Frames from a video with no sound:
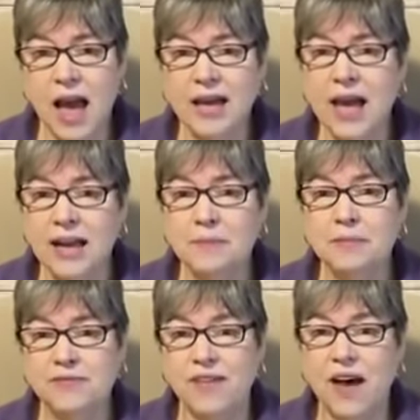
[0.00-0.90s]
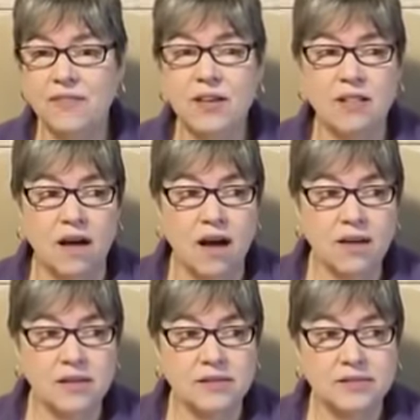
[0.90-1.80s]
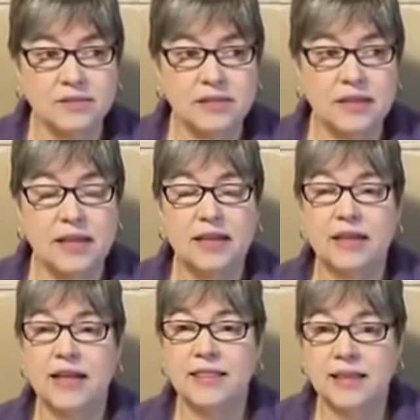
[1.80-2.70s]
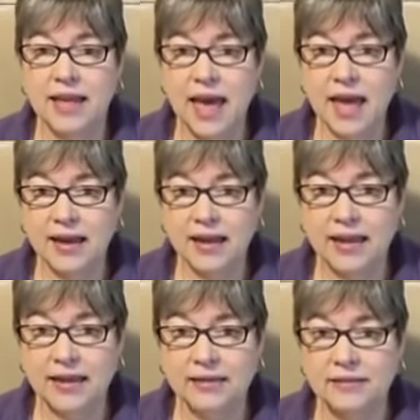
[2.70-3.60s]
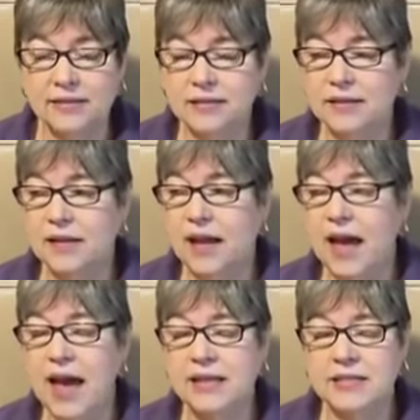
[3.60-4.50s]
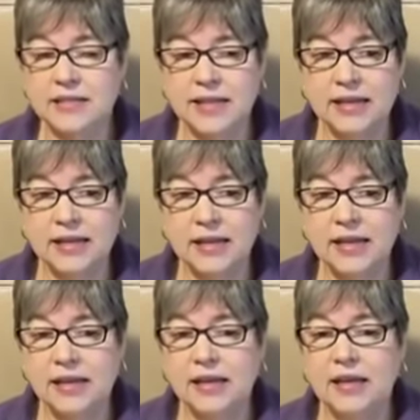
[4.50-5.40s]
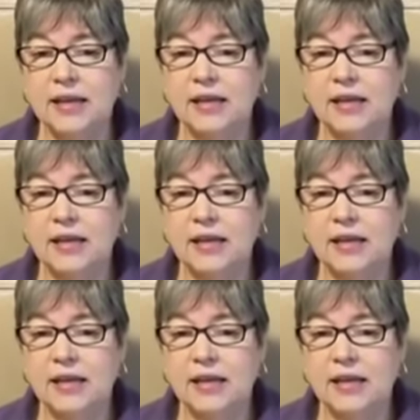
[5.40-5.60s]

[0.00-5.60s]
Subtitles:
I got up at 5:00, let the cat in, accidentally